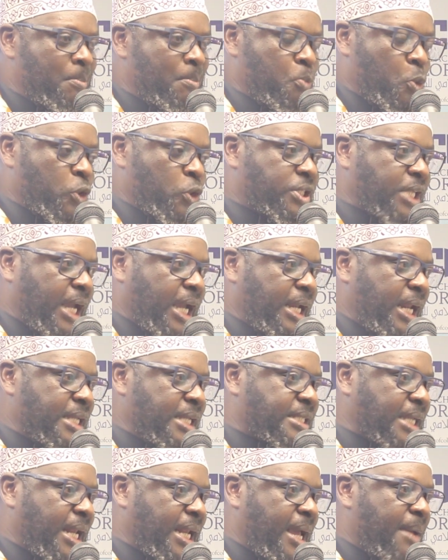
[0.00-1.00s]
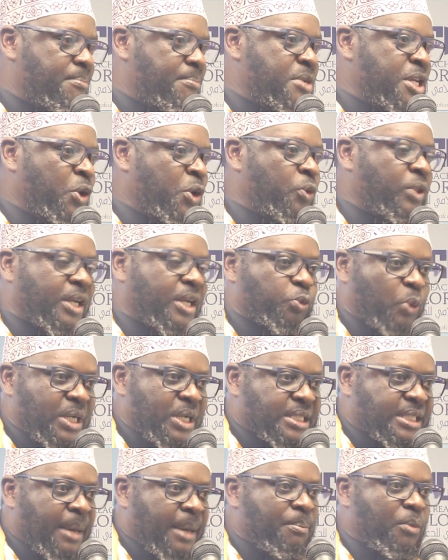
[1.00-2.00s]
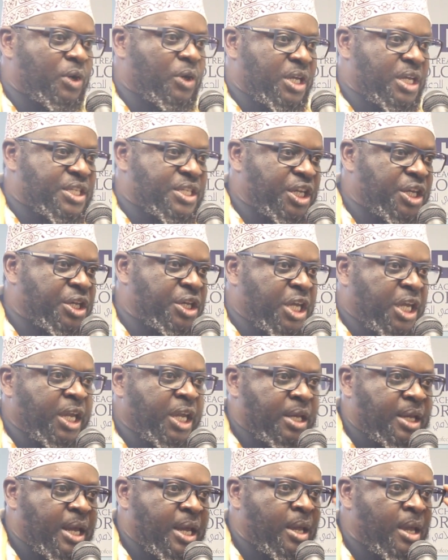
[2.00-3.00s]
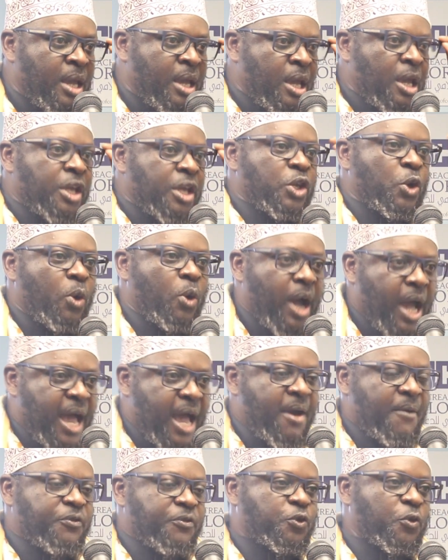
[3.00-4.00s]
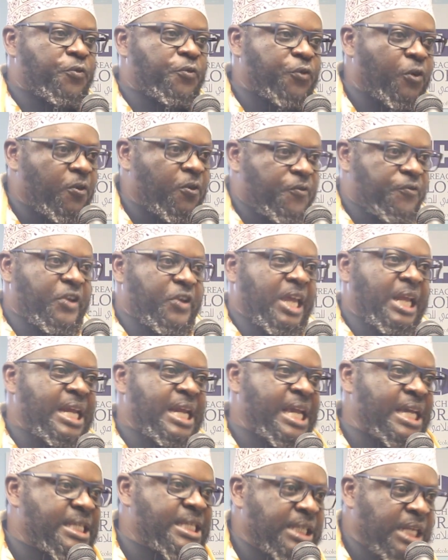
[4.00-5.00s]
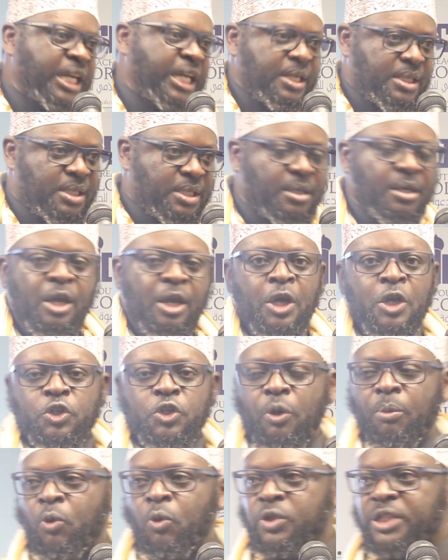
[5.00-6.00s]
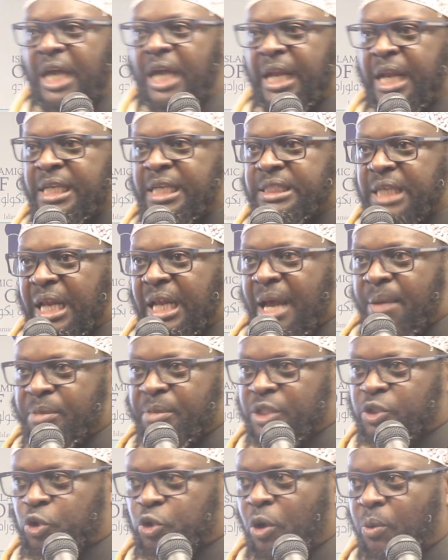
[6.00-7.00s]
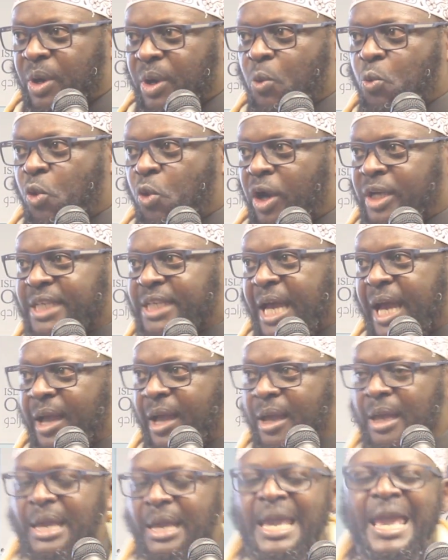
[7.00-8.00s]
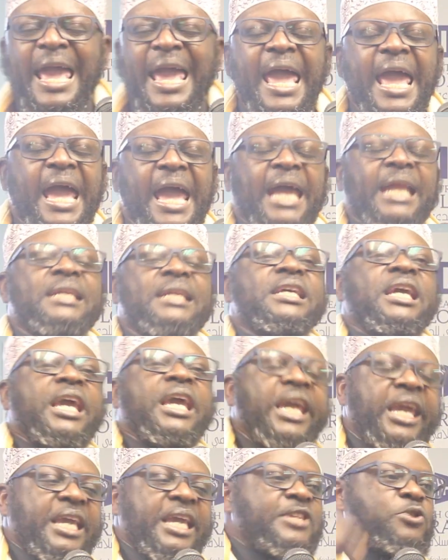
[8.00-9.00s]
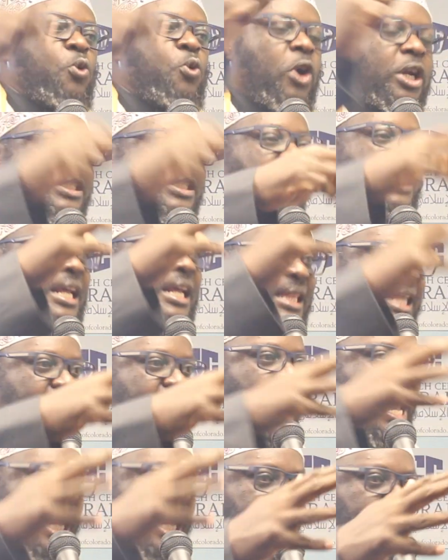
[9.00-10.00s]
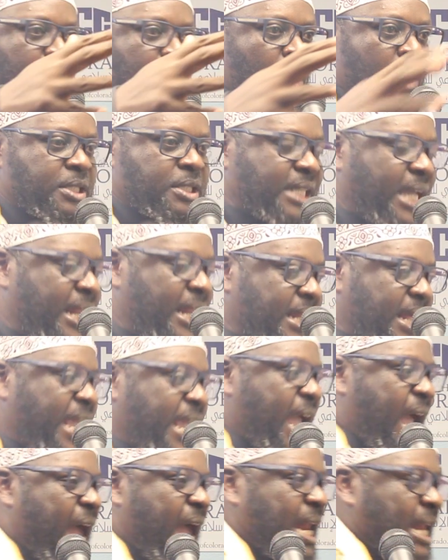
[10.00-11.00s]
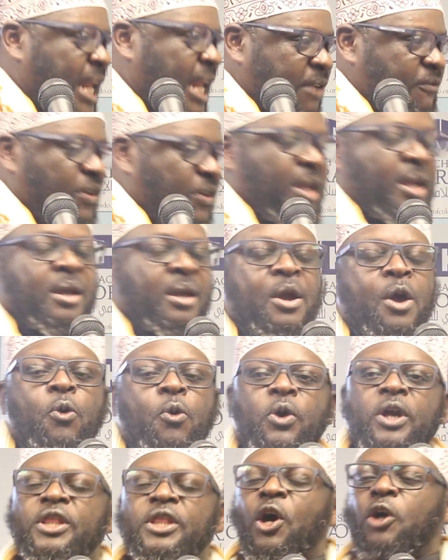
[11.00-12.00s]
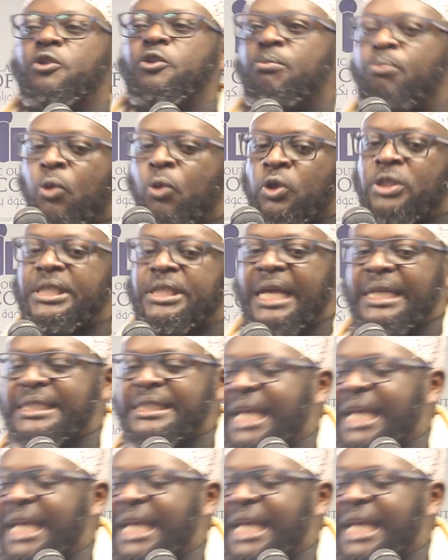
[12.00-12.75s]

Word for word: Musa alayhi salam knew that when somebody is in need, you have to fulfill his need. So Musa alayhi salam is drawing water and he is watering their animals and they are living without Musa